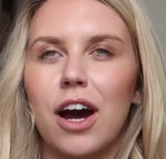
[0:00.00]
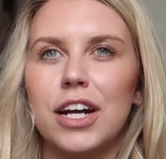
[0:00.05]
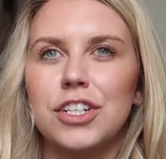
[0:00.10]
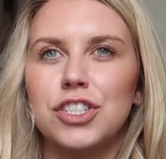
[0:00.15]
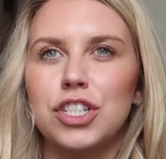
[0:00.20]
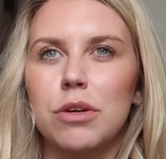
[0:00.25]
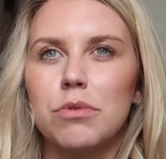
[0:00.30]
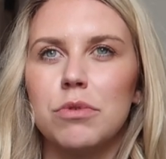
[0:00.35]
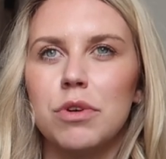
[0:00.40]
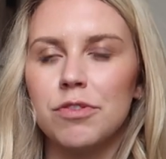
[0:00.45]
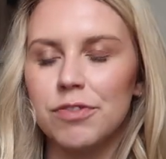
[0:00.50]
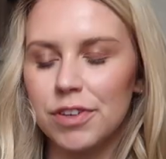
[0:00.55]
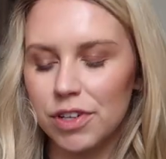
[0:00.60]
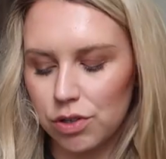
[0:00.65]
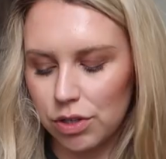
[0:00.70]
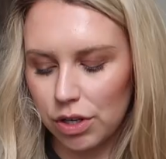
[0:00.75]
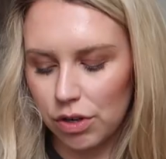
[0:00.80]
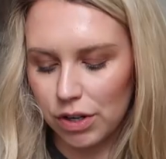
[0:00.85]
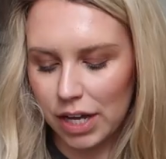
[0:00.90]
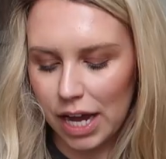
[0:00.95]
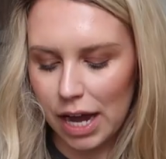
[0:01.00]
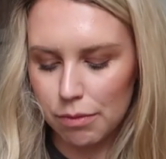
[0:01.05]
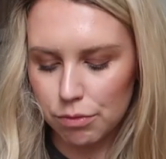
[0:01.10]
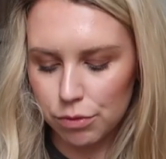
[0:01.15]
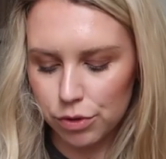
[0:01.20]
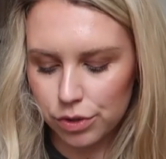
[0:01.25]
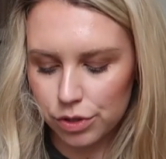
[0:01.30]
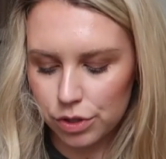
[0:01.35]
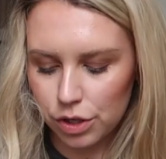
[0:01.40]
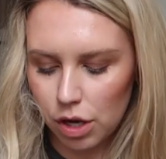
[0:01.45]
I don't know if I got it on
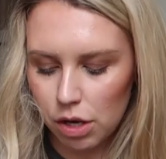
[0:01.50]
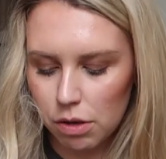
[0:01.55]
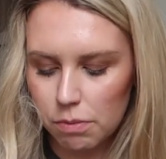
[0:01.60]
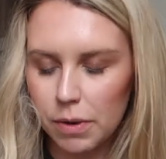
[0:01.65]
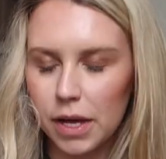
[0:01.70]
camera or not,